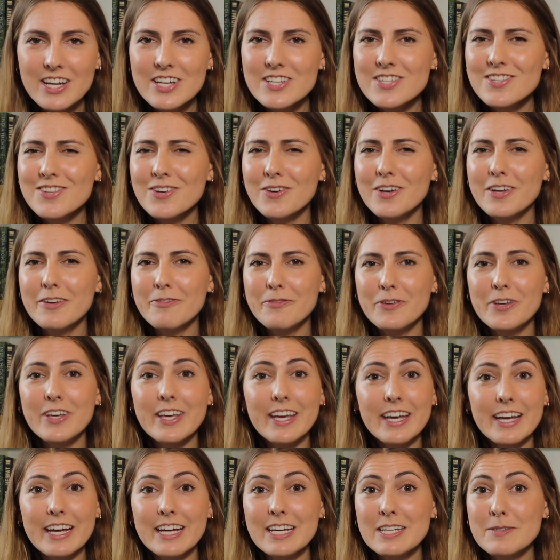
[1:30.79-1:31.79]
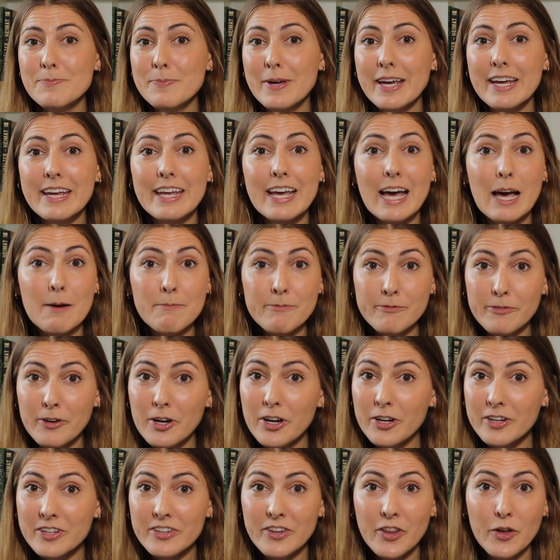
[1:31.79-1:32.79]
So if you can't pay
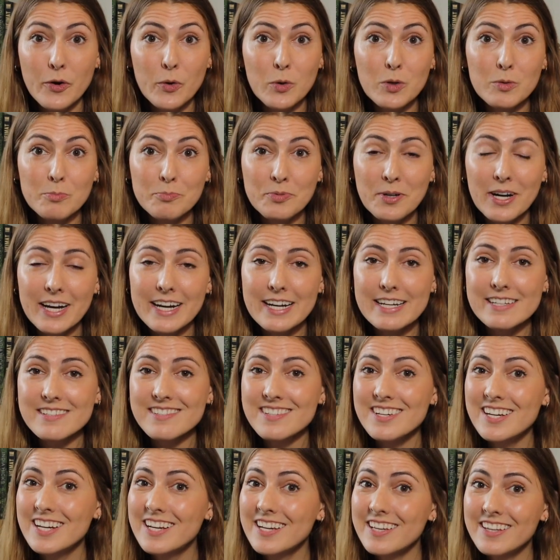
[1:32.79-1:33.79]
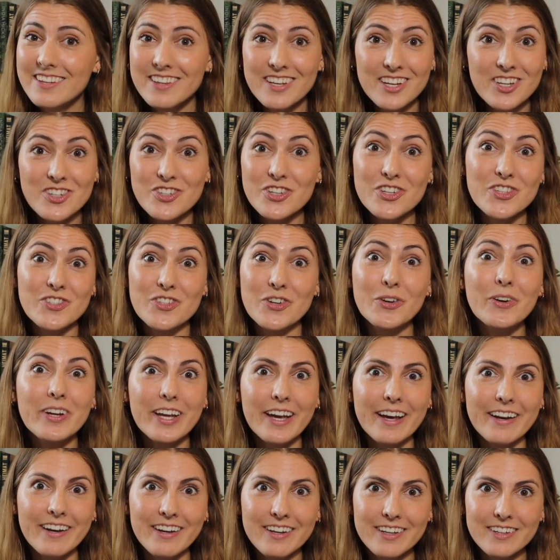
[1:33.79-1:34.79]
upfront the whole price, then just don't
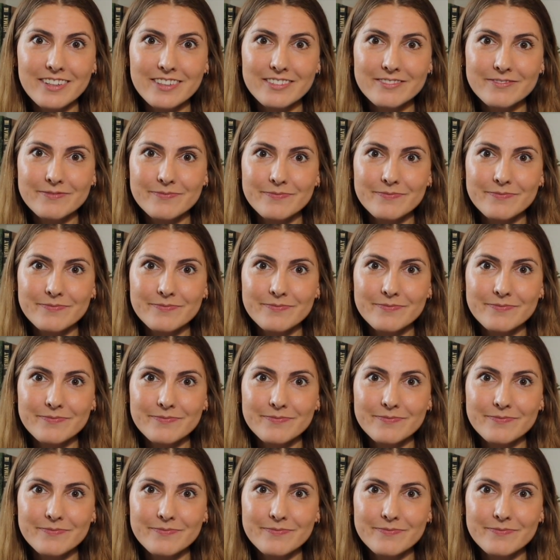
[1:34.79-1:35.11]
get it.